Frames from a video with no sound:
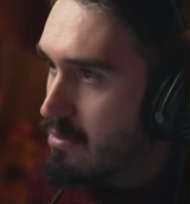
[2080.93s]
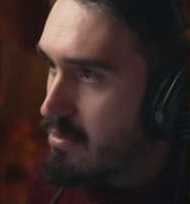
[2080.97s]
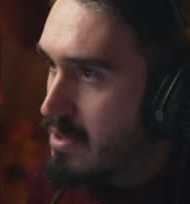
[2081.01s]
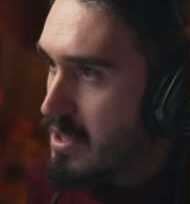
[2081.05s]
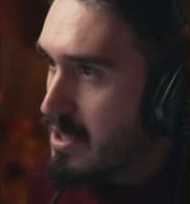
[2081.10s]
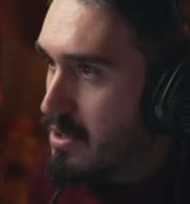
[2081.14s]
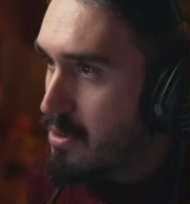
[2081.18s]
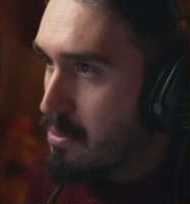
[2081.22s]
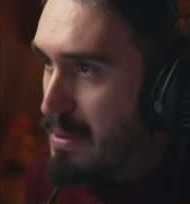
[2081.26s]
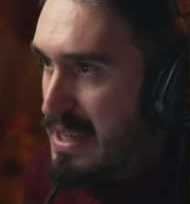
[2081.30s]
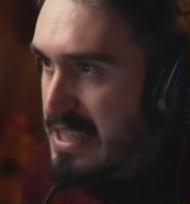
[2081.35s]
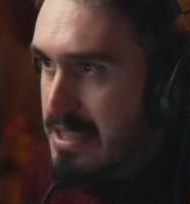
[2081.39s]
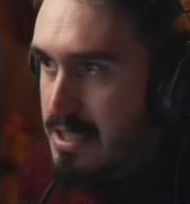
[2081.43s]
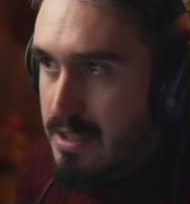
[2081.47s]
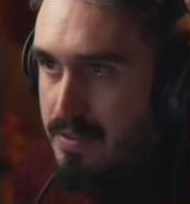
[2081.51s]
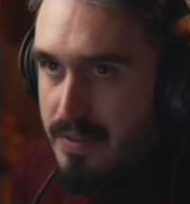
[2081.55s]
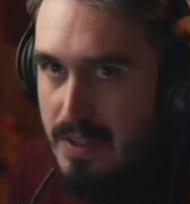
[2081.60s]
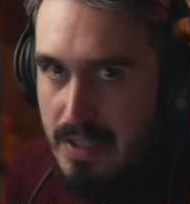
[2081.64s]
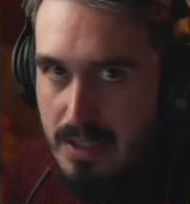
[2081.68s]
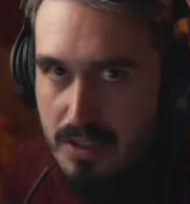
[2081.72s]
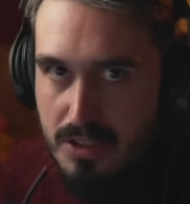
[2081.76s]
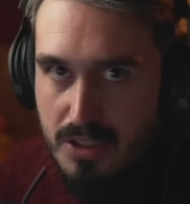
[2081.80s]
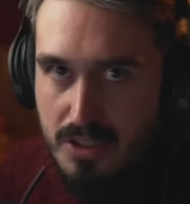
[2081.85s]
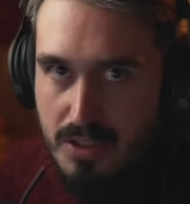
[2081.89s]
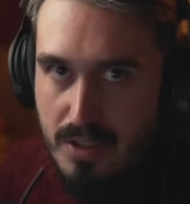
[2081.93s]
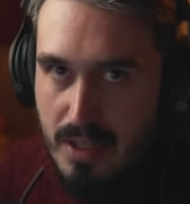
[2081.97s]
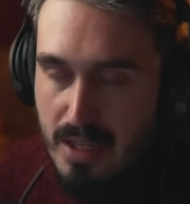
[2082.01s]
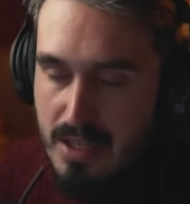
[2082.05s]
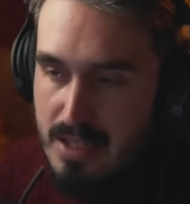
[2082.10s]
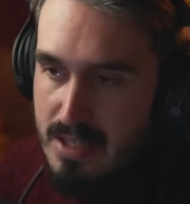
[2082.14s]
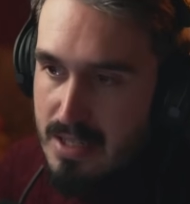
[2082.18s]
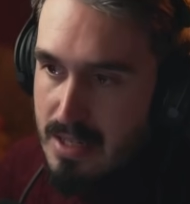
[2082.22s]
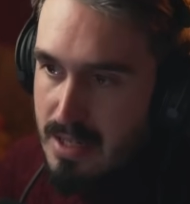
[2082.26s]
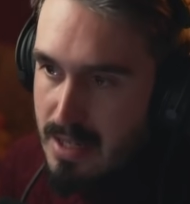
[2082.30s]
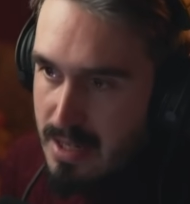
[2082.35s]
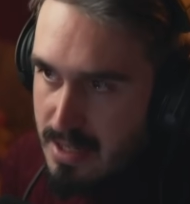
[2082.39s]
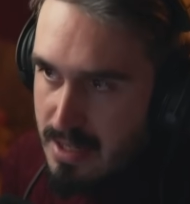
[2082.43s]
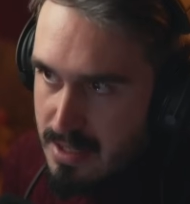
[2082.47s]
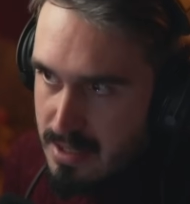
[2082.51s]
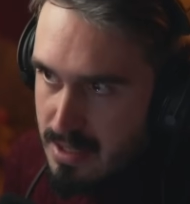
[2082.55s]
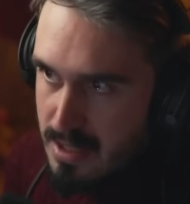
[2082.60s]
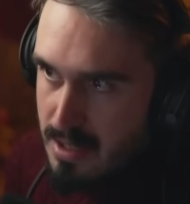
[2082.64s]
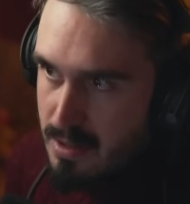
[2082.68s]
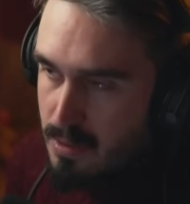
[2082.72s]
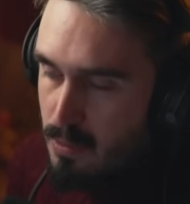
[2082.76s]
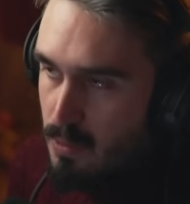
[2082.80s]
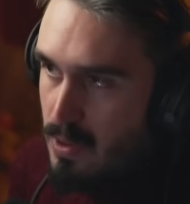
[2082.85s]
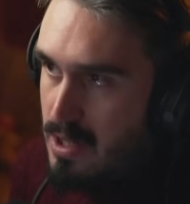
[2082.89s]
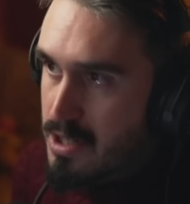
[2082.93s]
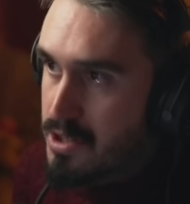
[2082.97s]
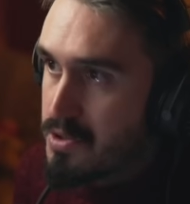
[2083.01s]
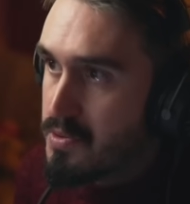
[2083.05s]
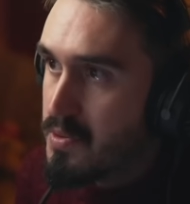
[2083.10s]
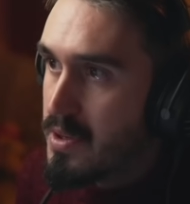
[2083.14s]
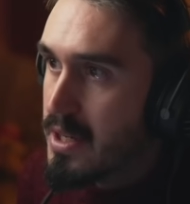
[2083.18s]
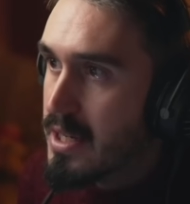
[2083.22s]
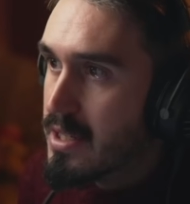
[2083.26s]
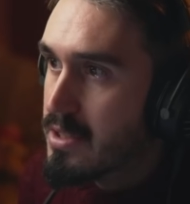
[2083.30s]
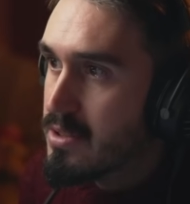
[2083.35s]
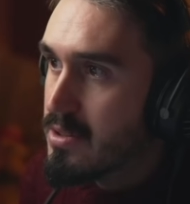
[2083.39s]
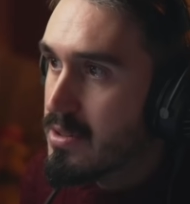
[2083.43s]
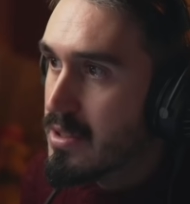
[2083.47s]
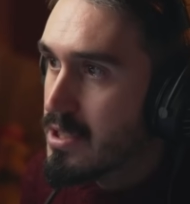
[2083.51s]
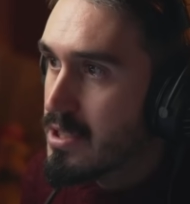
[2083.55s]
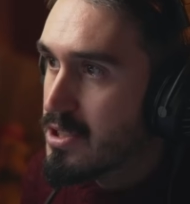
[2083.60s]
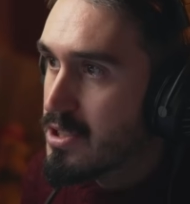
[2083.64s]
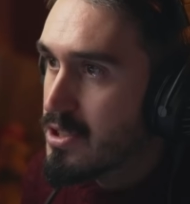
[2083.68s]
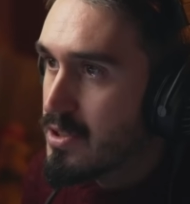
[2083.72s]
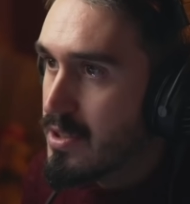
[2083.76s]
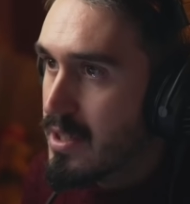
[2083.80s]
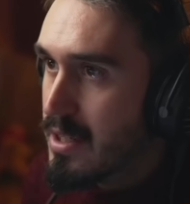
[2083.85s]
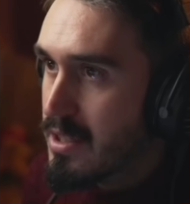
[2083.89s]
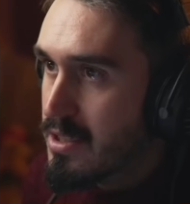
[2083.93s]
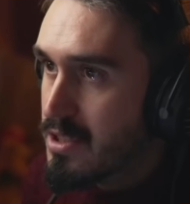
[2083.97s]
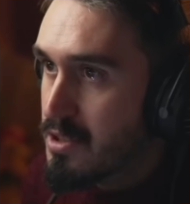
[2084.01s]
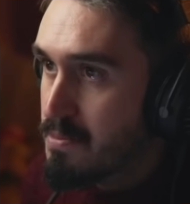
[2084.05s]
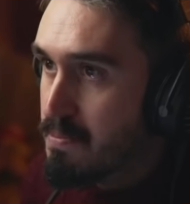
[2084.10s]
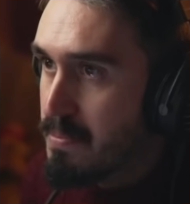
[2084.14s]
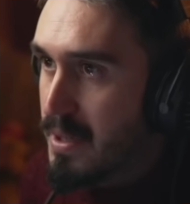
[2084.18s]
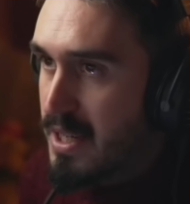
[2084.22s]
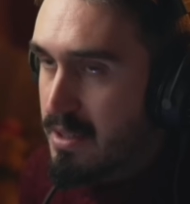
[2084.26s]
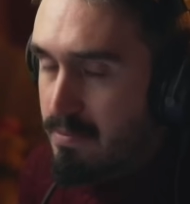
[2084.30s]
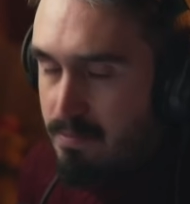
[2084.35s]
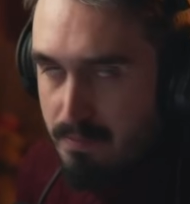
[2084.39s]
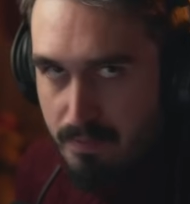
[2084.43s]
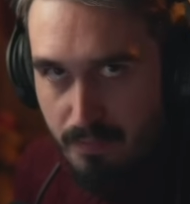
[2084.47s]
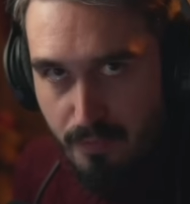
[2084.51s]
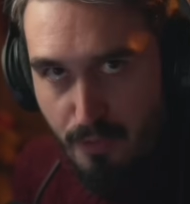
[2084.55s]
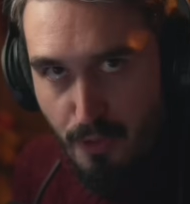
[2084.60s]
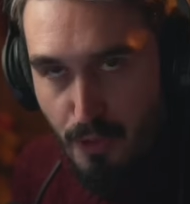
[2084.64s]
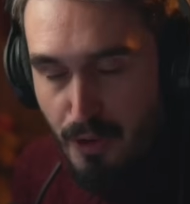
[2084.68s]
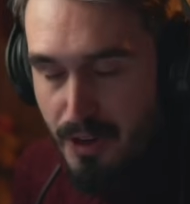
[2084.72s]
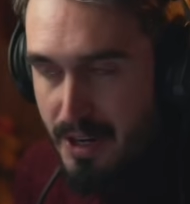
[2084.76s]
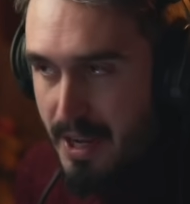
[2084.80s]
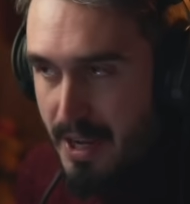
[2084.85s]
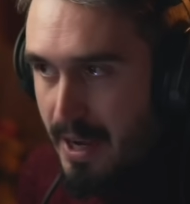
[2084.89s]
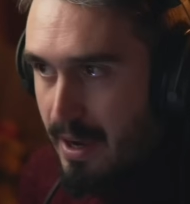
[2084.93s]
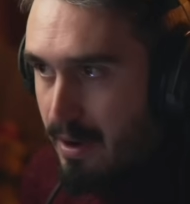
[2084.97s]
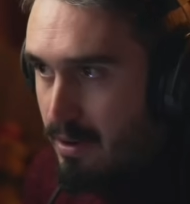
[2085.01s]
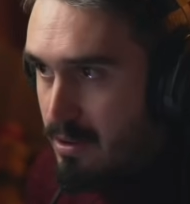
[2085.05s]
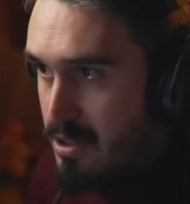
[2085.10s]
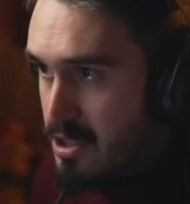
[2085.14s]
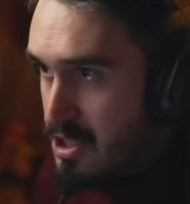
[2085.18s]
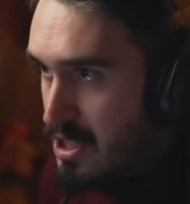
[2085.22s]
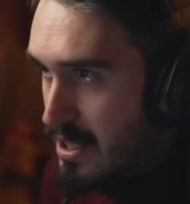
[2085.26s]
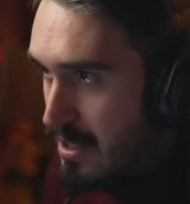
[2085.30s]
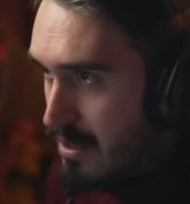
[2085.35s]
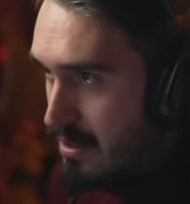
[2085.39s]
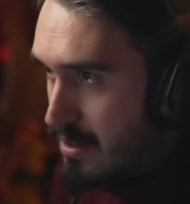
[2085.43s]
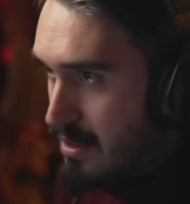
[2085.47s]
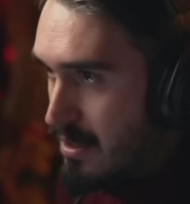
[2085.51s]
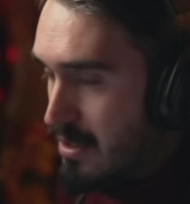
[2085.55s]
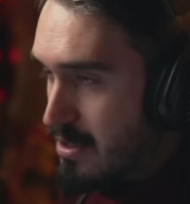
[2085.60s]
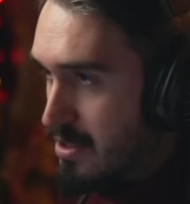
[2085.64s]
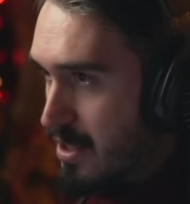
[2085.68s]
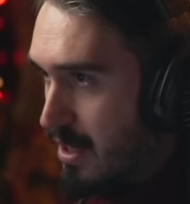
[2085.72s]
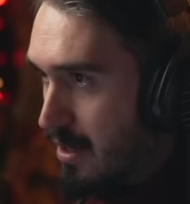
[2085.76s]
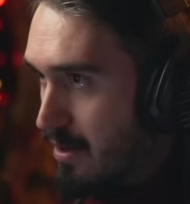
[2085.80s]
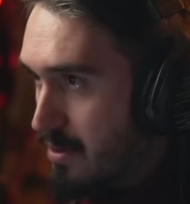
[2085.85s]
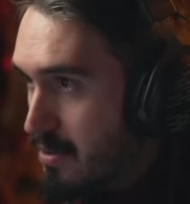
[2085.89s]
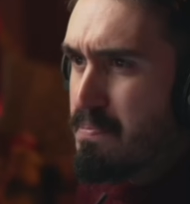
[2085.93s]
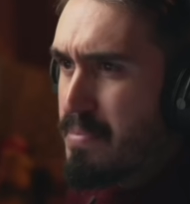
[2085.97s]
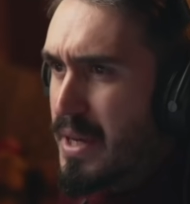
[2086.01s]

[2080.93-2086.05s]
you know, Pacific strings later once we get to the strings, but for now, check these out.